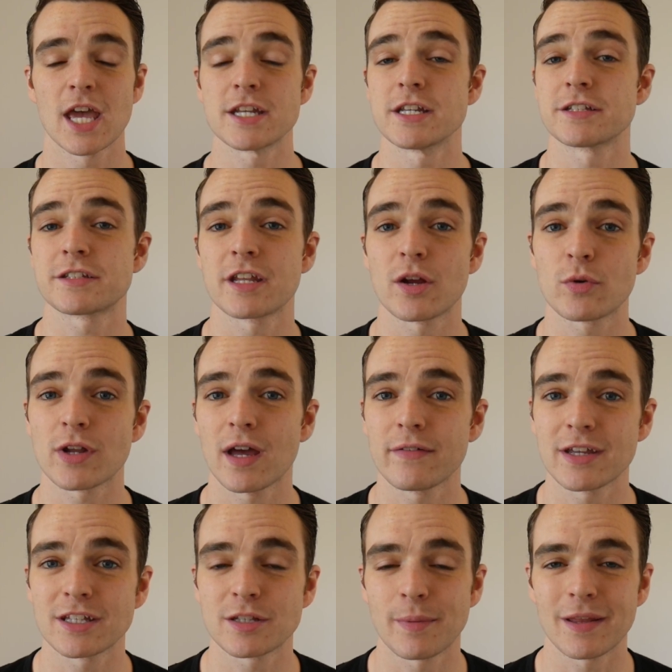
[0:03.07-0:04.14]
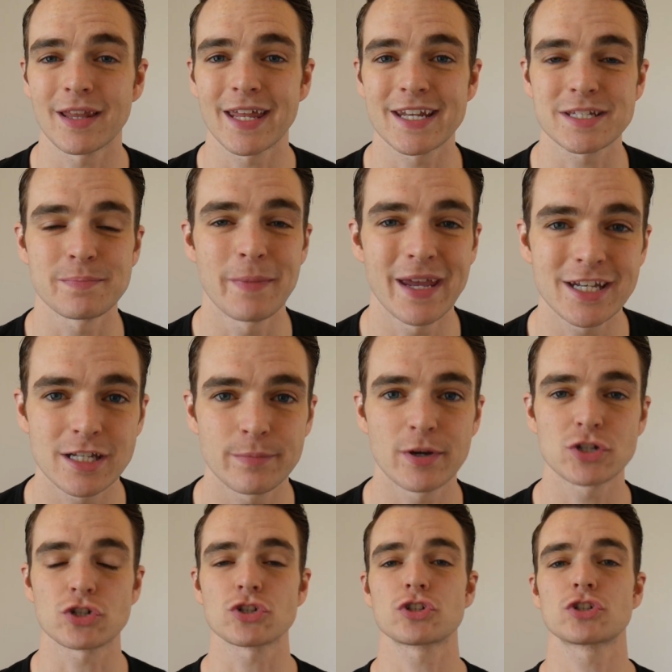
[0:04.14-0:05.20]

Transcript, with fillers: Hey Jen, today we're diving into my latest made-to-measure